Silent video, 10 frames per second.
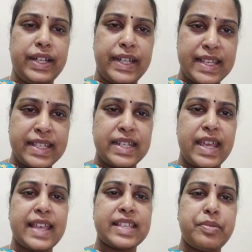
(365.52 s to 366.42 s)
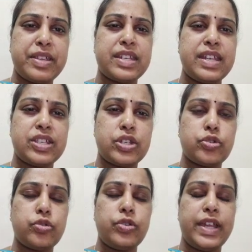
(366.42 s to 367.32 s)
test expression is
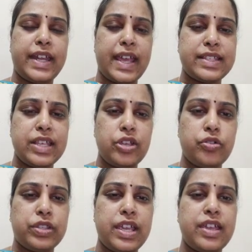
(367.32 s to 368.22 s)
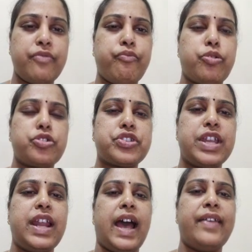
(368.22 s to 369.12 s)
true, it executes the if portion.